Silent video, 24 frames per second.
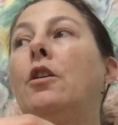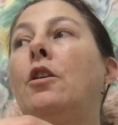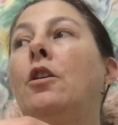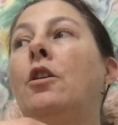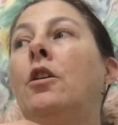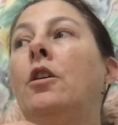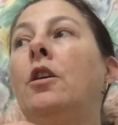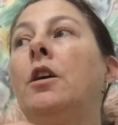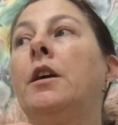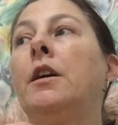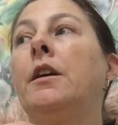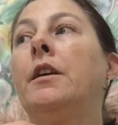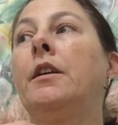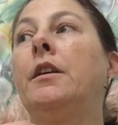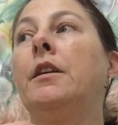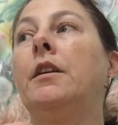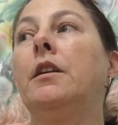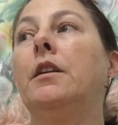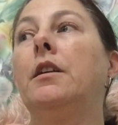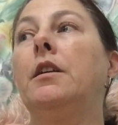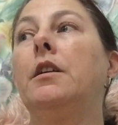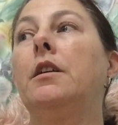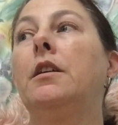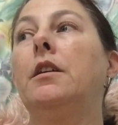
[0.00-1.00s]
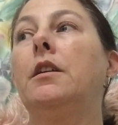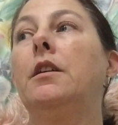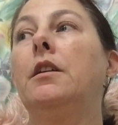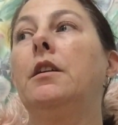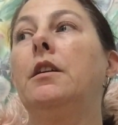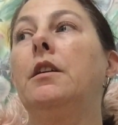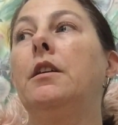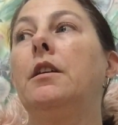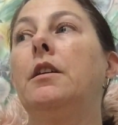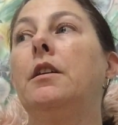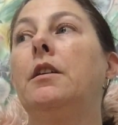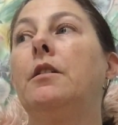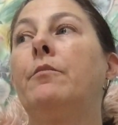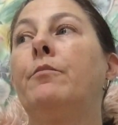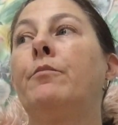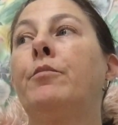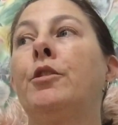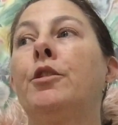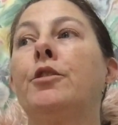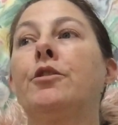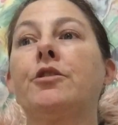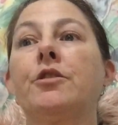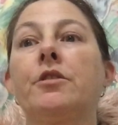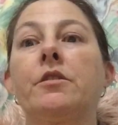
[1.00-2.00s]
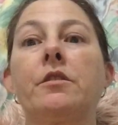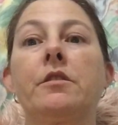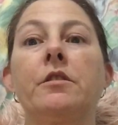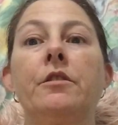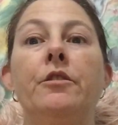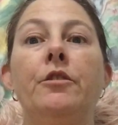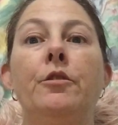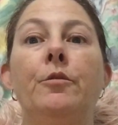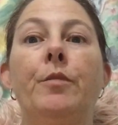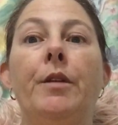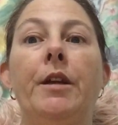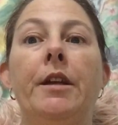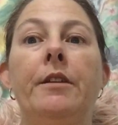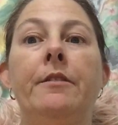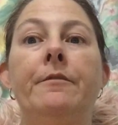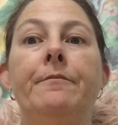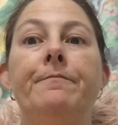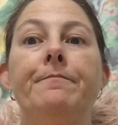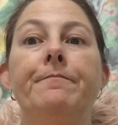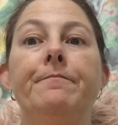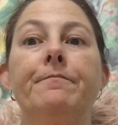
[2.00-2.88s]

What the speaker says: I purchased a new bed,